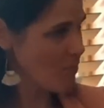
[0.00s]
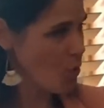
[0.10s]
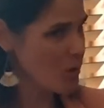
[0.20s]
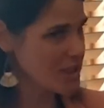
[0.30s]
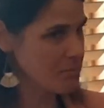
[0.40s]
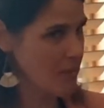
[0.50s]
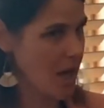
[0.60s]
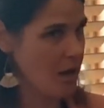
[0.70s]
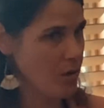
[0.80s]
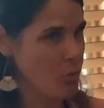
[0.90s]

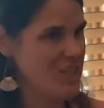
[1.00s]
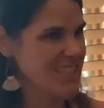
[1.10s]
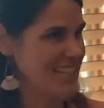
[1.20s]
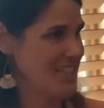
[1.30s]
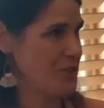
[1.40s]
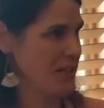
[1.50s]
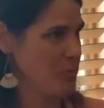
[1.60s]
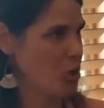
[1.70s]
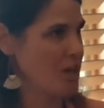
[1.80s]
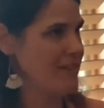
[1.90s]
was entering
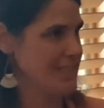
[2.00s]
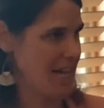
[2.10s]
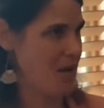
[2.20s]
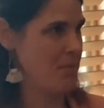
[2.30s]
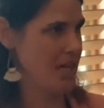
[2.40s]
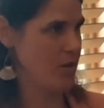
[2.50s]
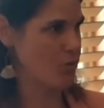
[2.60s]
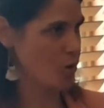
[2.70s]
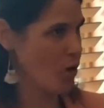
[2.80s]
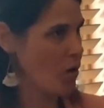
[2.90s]
more of a dominant
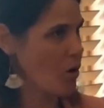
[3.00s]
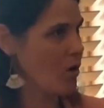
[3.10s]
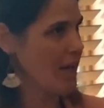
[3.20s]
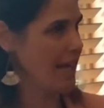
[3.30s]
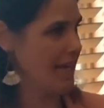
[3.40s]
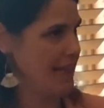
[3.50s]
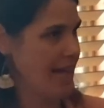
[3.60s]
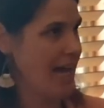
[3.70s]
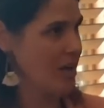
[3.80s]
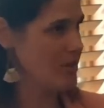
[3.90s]
role in the
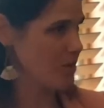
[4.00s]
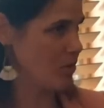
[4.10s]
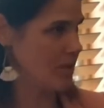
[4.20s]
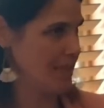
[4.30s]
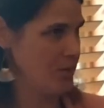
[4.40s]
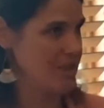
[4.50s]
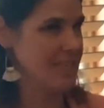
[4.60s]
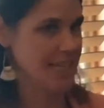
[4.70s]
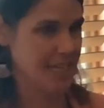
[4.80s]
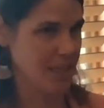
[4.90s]
household. He was
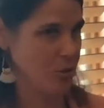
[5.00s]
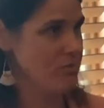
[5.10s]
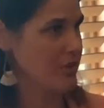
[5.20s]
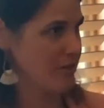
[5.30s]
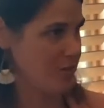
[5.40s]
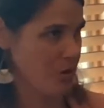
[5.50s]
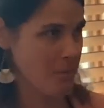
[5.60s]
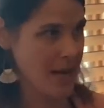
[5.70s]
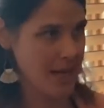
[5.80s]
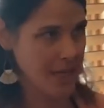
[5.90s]
taking over for
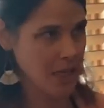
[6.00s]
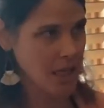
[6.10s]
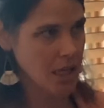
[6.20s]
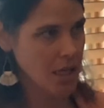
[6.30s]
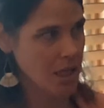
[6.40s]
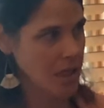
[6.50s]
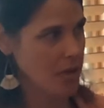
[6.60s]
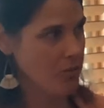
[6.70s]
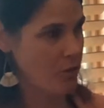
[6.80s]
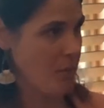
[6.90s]

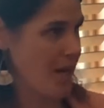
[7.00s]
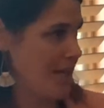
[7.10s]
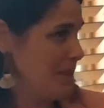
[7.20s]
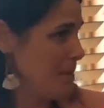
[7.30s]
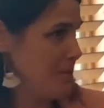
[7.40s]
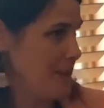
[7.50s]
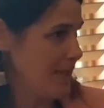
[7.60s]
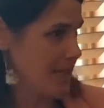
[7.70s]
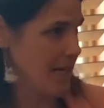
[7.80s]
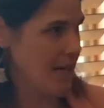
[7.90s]
my husband
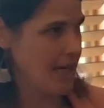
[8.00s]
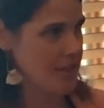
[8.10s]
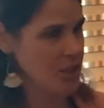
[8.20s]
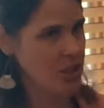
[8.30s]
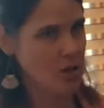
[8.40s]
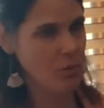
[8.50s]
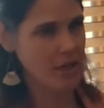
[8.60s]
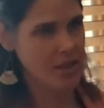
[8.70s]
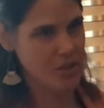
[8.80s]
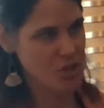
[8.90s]
being gone,
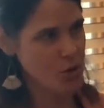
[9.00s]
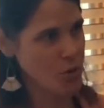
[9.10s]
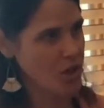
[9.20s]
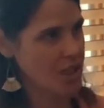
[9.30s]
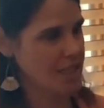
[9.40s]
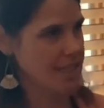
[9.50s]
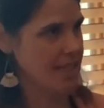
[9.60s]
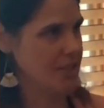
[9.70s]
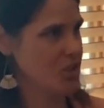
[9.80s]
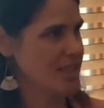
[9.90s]
with the chores
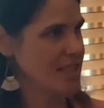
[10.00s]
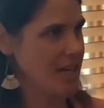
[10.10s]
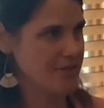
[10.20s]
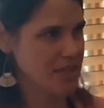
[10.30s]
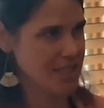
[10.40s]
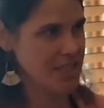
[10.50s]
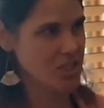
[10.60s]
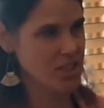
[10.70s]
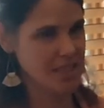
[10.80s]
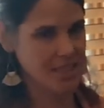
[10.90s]
and just
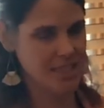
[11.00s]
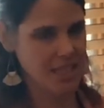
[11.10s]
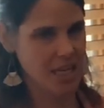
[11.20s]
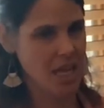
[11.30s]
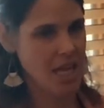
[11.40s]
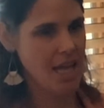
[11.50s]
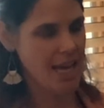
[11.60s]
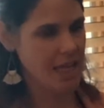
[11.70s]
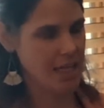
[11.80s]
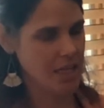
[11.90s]
conversations
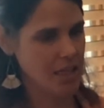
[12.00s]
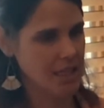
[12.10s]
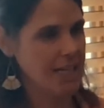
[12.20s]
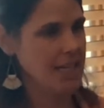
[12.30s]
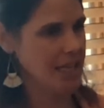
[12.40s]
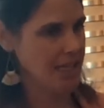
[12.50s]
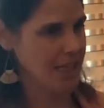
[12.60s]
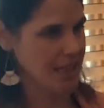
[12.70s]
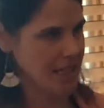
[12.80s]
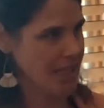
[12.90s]
and
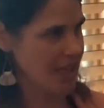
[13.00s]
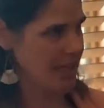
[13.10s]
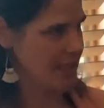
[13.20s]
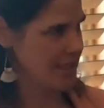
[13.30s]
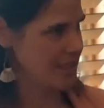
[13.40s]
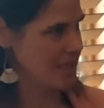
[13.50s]
leading the kids